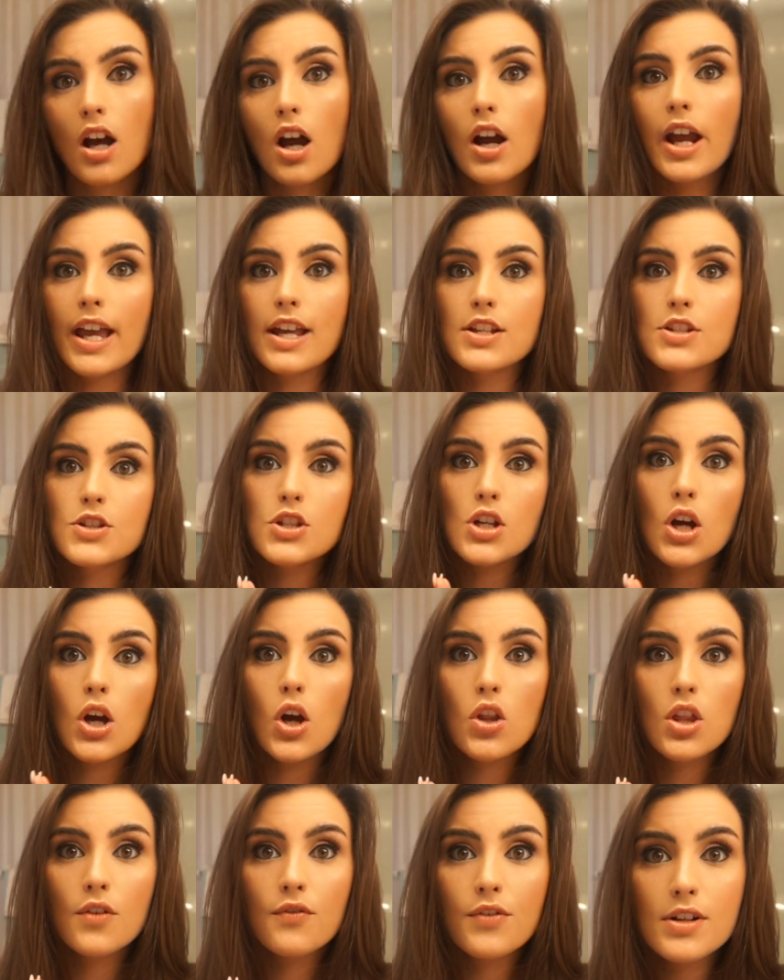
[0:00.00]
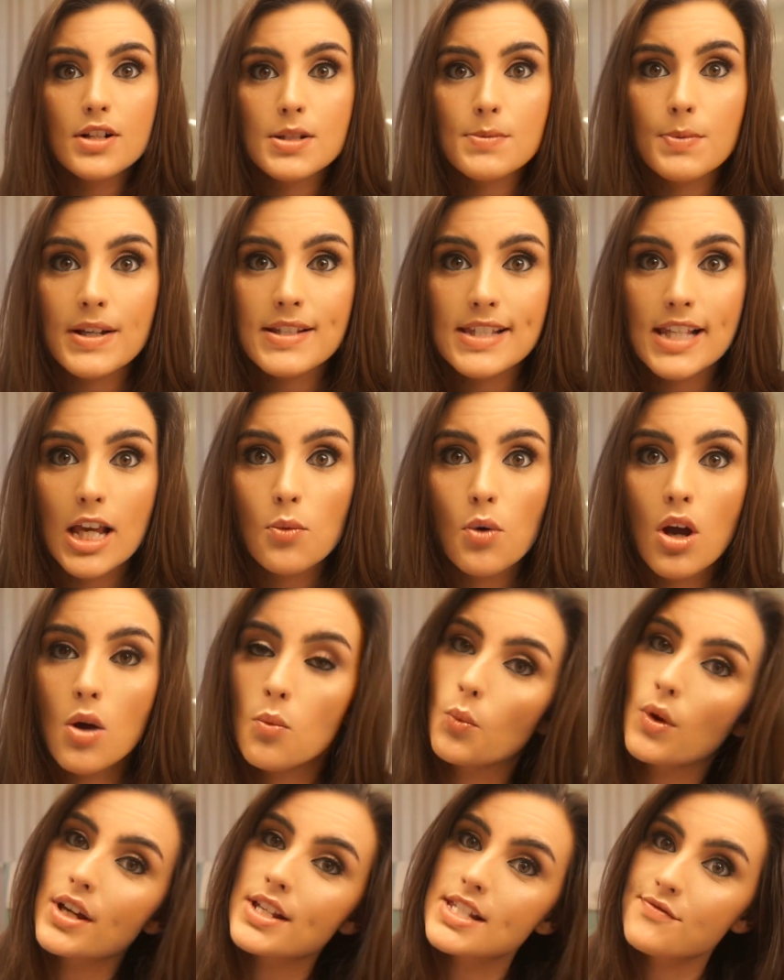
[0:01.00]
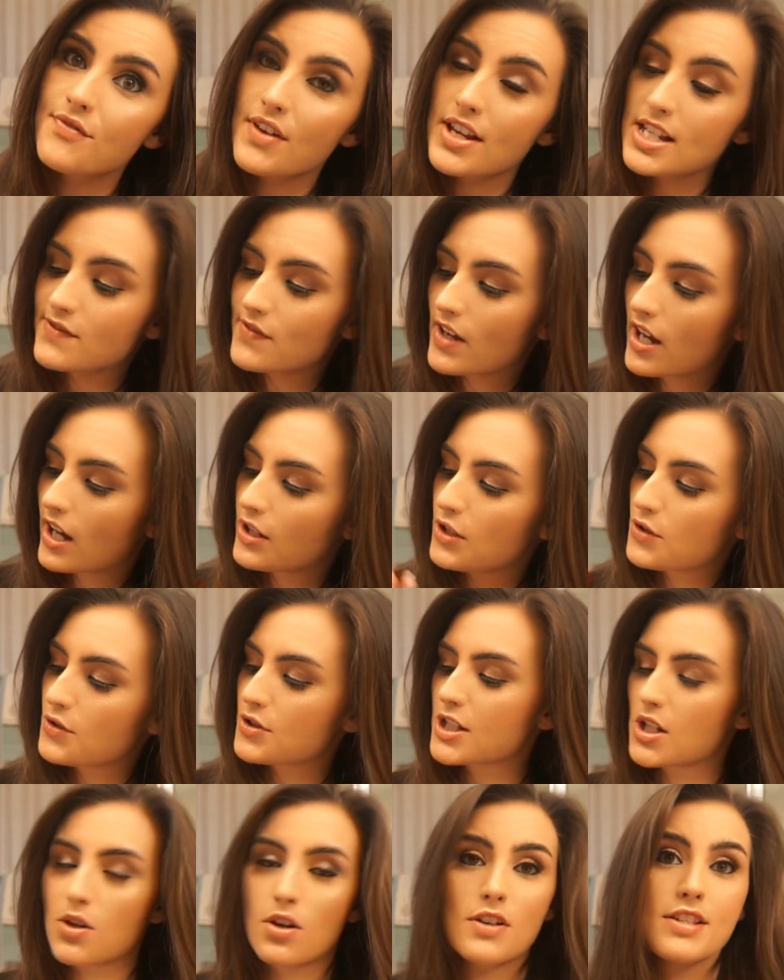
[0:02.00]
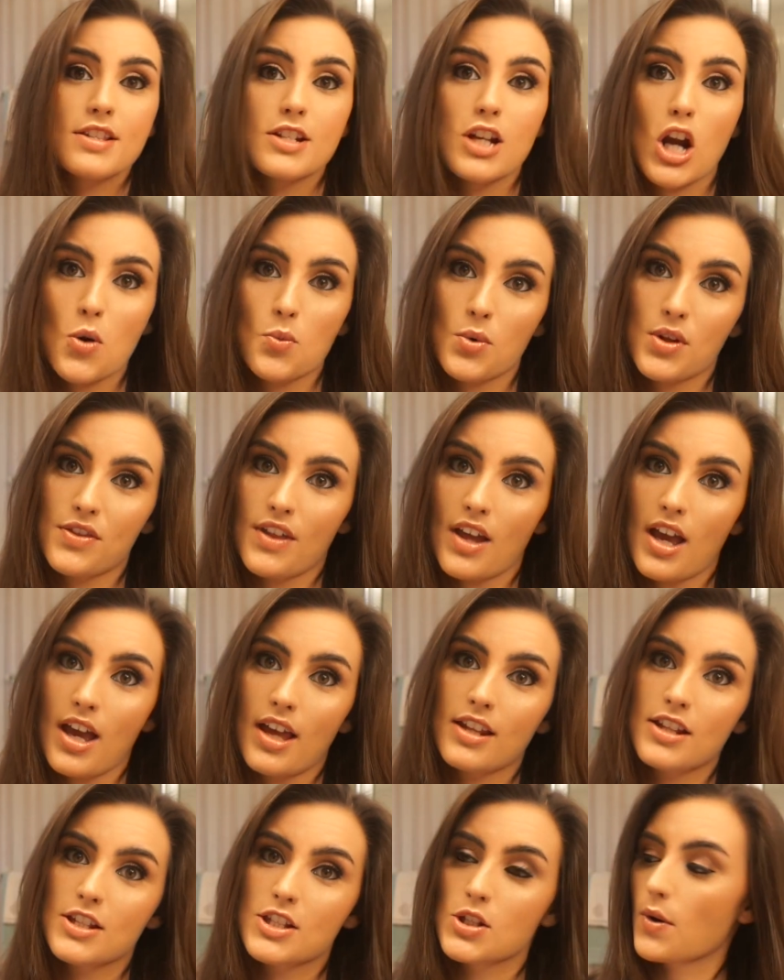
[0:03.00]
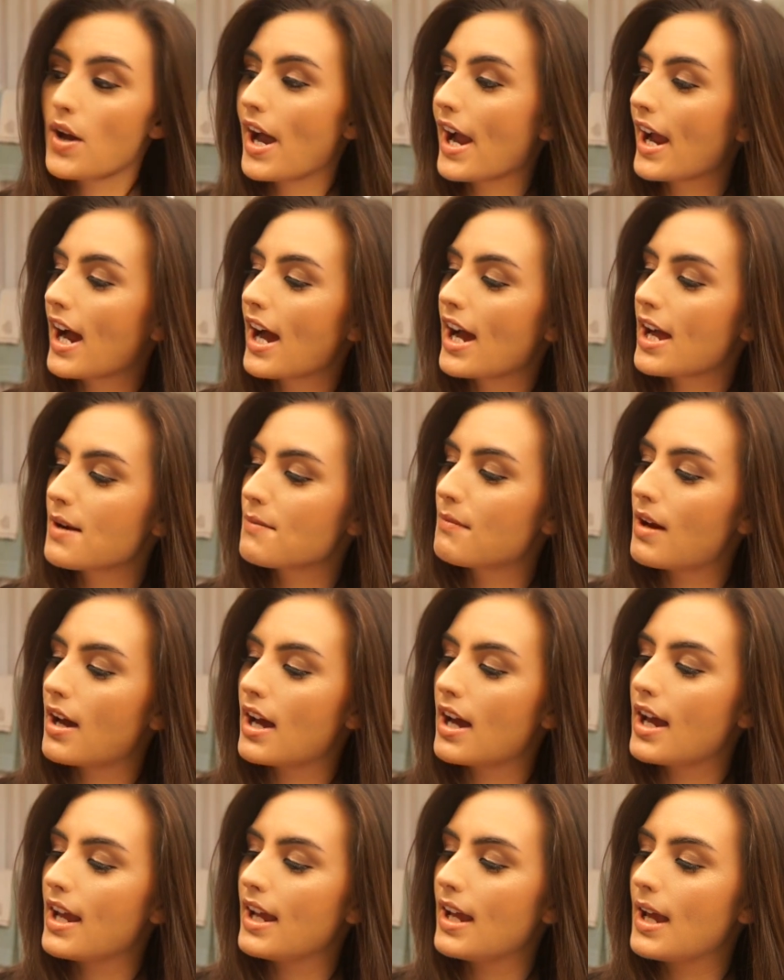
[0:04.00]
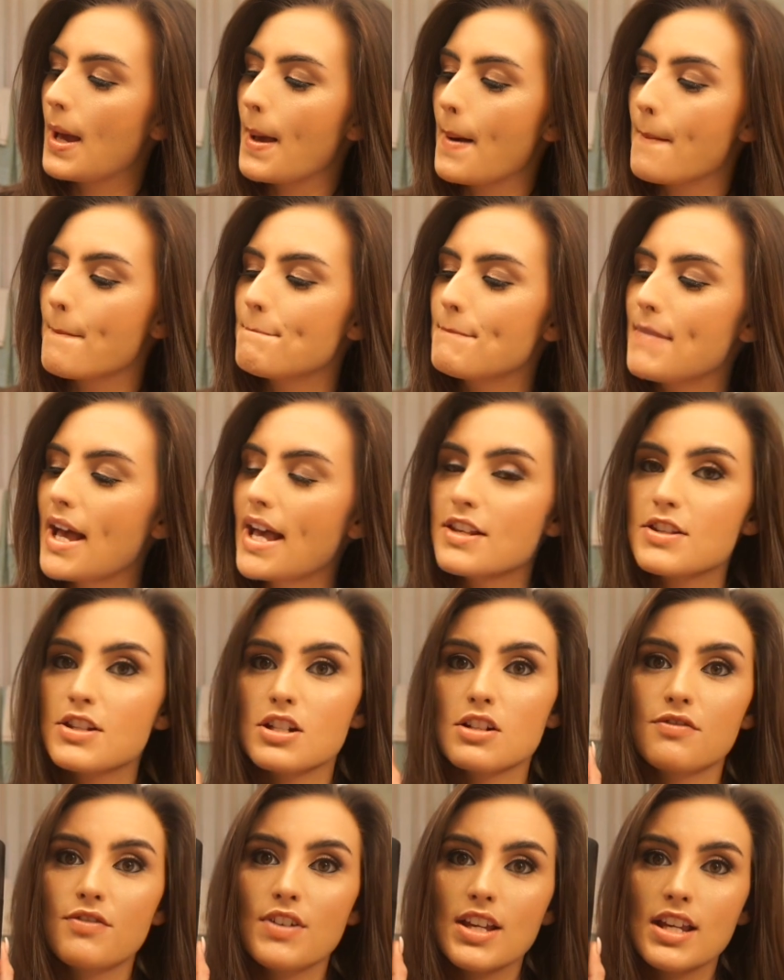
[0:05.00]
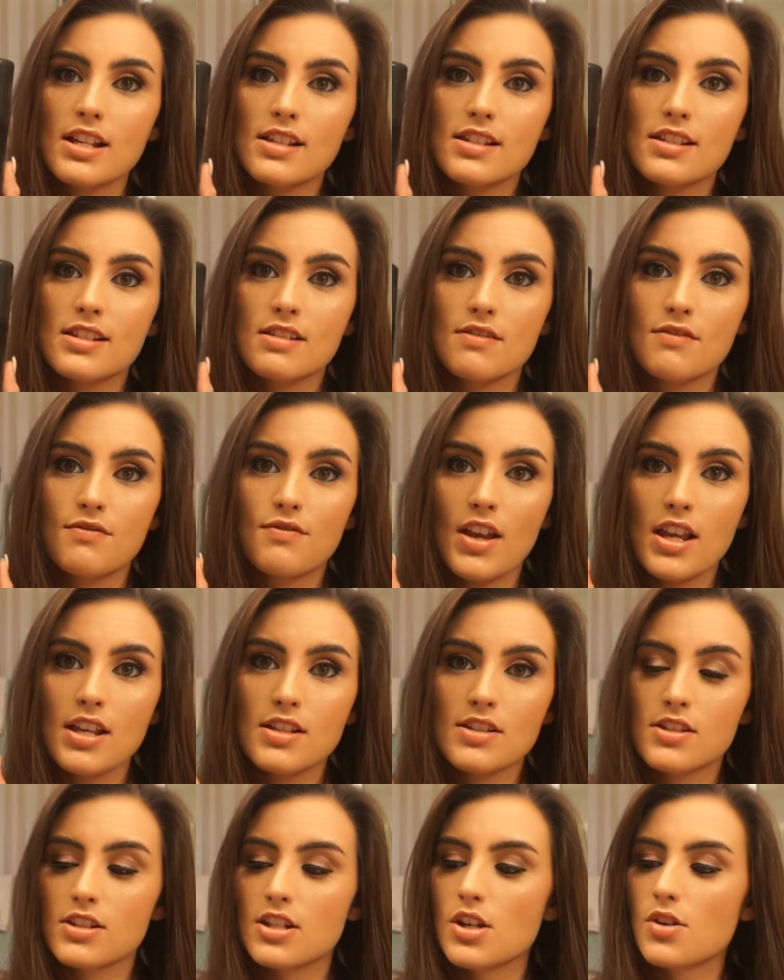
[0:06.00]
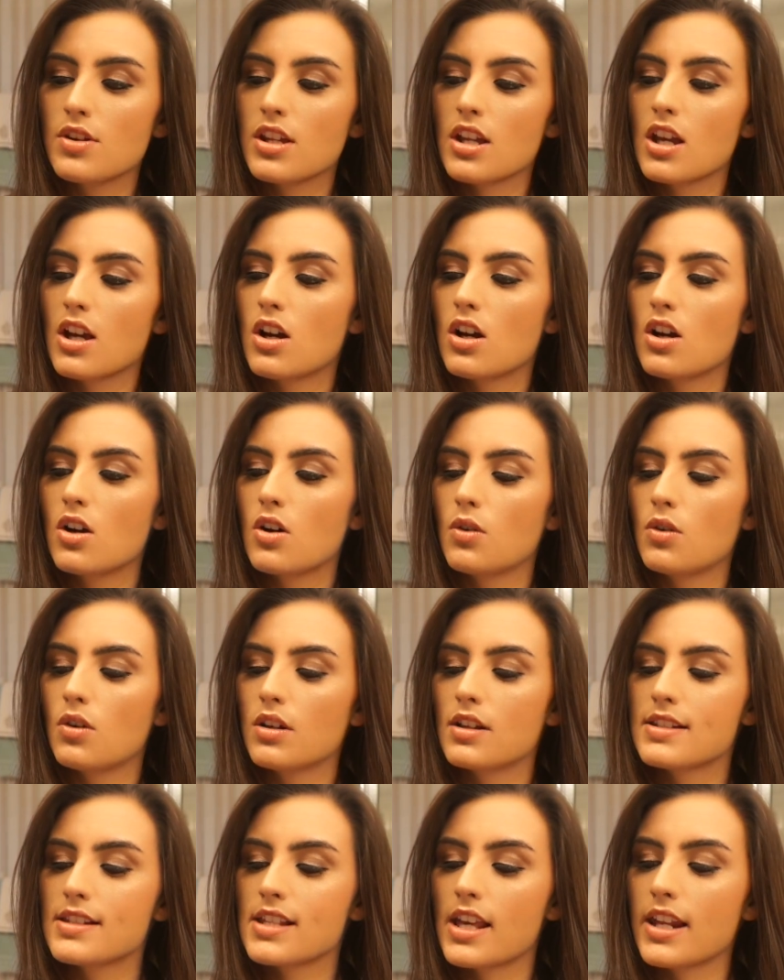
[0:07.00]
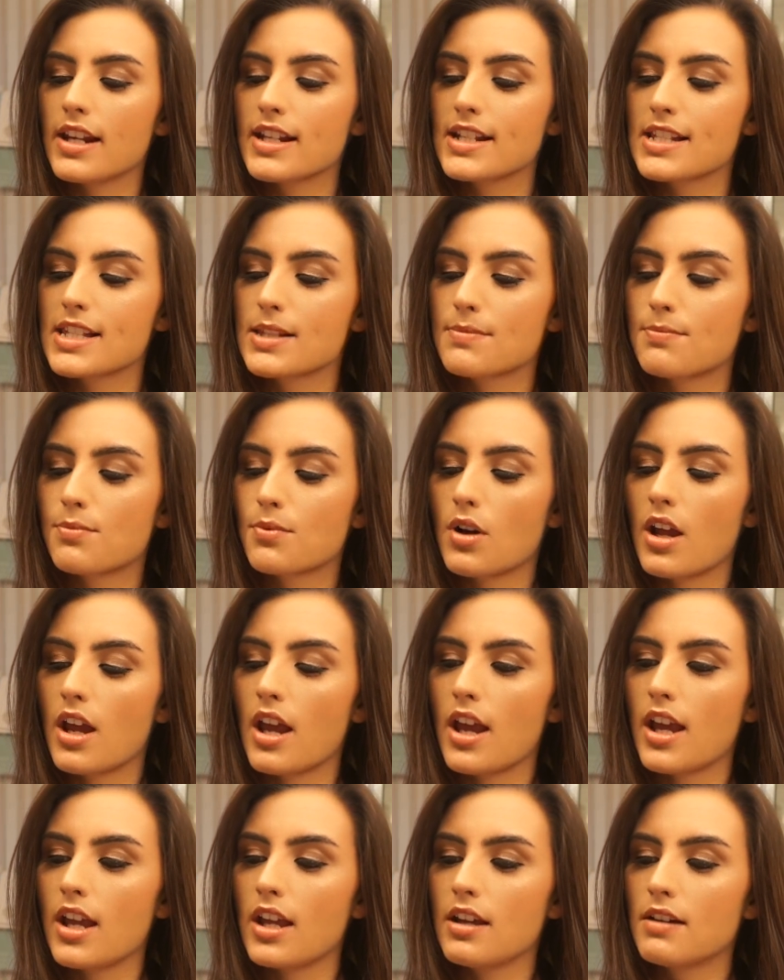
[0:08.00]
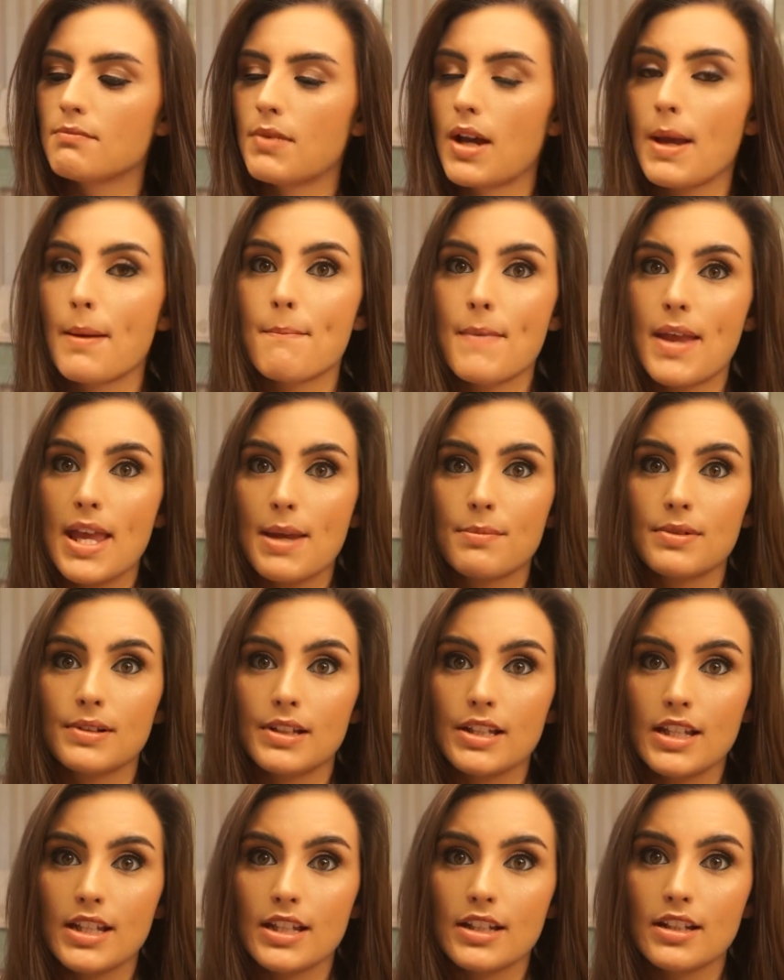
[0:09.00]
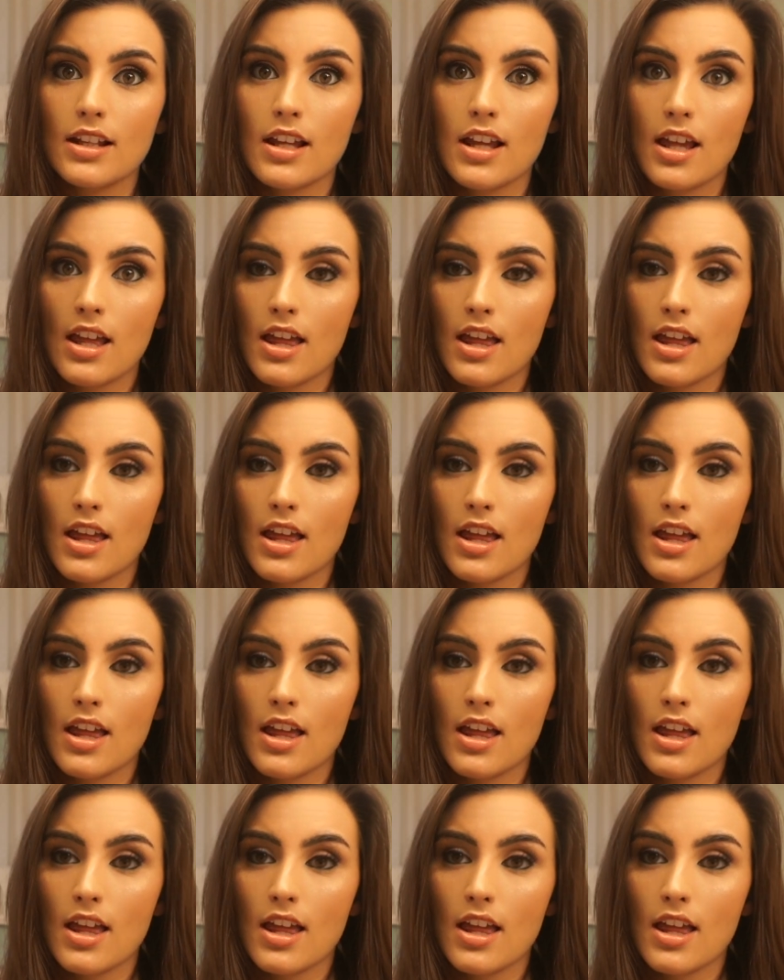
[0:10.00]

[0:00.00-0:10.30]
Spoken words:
Okay, so the first place I went was Face Values, so I'll start with that. So I got my Master Fix FaceStudio Setting Spray by Maybelline